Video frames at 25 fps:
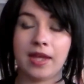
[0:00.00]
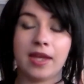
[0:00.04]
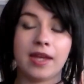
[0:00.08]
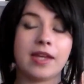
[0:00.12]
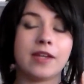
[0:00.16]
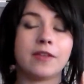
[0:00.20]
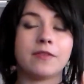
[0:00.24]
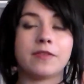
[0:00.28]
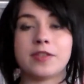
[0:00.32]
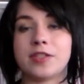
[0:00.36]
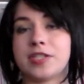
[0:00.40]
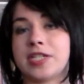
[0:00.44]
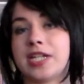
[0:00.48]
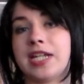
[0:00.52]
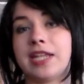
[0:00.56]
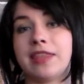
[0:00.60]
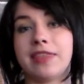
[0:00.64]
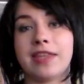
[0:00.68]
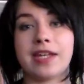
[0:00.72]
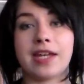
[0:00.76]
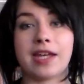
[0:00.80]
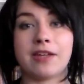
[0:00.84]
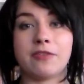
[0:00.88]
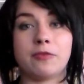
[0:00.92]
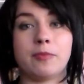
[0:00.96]
If there's
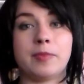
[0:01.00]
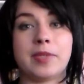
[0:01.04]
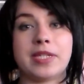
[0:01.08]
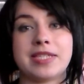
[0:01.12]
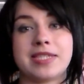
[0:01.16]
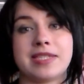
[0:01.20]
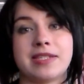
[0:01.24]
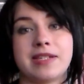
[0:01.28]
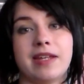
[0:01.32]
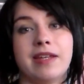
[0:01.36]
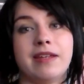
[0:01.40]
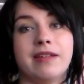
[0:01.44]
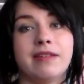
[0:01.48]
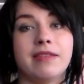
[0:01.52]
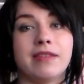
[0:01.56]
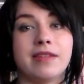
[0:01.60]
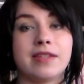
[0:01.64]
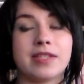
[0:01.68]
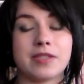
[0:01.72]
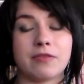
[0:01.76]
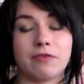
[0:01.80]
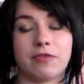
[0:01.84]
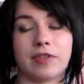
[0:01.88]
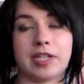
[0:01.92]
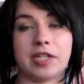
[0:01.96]
anything I've missed in
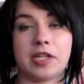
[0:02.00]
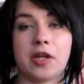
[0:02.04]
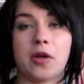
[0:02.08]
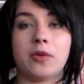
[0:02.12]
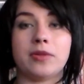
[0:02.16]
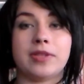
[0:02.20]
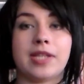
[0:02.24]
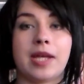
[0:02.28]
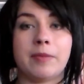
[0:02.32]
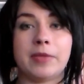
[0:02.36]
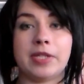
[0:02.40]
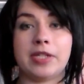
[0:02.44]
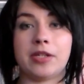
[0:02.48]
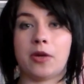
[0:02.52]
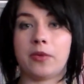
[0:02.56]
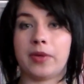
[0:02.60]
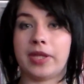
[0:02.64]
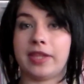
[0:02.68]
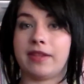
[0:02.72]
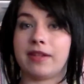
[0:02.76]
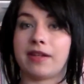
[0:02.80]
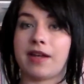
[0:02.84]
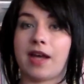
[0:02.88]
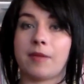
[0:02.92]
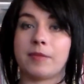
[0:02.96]
this video, let me know in
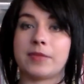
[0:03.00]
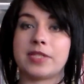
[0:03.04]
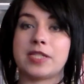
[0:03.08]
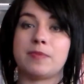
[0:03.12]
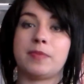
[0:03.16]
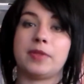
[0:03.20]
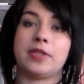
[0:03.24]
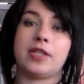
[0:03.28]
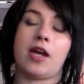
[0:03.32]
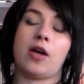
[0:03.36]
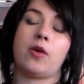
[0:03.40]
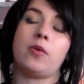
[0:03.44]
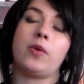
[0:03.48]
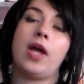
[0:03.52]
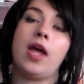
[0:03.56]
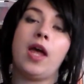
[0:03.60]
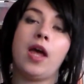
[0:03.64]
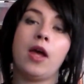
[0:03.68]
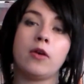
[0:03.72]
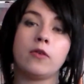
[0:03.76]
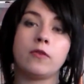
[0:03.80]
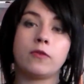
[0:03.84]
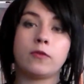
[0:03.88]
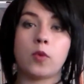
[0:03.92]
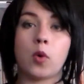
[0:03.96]
the comments below.
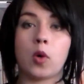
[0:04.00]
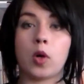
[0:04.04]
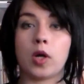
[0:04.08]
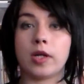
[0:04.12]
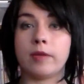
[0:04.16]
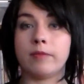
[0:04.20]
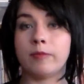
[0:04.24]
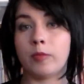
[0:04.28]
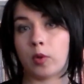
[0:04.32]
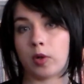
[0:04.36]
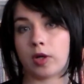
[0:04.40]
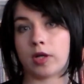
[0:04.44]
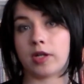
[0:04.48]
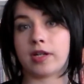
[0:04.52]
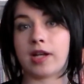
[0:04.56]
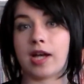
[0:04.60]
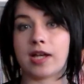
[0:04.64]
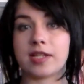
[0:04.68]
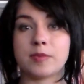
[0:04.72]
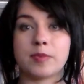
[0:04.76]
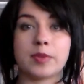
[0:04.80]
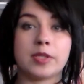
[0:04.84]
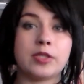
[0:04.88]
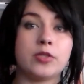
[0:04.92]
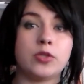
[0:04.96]
For more
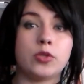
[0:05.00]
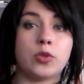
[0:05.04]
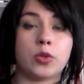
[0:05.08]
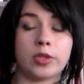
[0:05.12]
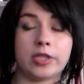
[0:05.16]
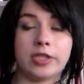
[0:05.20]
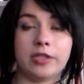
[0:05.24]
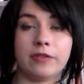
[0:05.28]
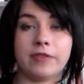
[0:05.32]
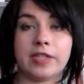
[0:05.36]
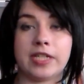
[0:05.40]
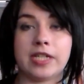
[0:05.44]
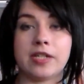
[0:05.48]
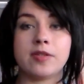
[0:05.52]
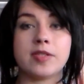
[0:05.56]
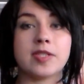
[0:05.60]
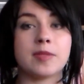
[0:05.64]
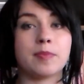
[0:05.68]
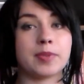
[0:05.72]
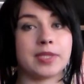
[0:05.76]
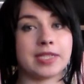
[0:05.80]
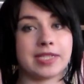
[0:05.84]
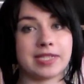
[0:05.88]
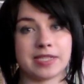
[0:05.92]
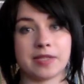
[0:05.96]
cosplay tutorial videos,
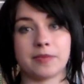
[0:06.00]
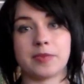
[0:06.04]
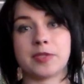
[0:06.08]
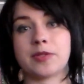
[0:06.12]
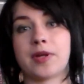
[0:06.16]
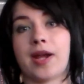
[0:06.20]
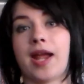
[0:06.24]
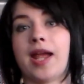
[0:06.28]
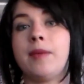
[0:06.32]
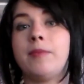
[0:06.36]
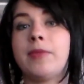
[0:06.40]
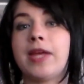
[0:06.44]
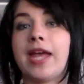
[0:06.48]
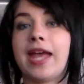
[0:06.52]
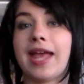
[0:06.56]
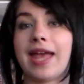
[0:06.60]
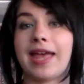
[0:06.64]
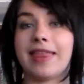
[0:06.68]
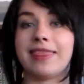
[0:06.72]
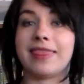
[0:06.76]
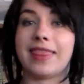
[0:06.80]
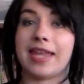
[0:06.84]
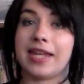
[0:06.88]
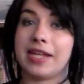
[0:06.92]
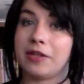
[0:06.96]
please subscribe,
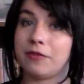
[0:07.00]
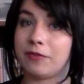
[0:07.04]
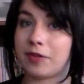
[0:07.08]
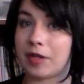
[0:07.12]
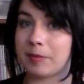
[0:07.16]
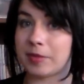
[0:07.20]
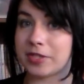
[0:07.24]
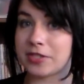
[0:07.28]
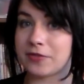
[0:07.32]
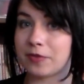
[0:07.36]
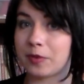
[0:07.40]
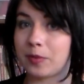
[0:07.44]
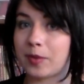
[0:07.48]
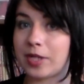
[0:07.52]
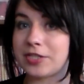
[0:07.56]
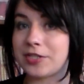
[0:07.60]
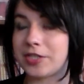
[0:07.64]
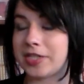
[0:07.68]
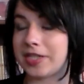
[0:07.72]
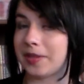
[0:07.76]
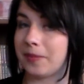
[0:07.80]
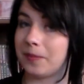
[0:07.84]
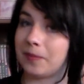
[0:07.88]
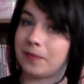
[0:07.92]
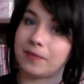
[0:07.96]
and thank you very much for
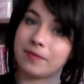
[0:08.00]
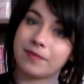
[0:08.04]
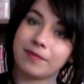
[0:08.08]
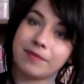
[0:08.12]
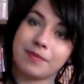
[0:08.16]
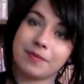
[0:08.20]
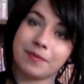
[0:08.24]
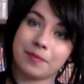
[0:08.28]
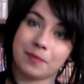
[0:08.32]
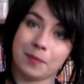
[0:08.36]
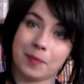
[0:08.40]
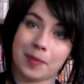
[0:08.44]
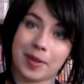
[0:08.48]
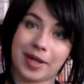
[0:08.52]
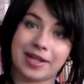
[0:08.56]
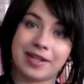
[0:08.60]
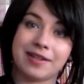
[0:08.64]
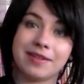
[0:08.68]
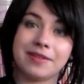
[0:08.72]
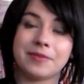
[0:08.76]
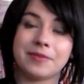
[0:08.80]
watching. Bye.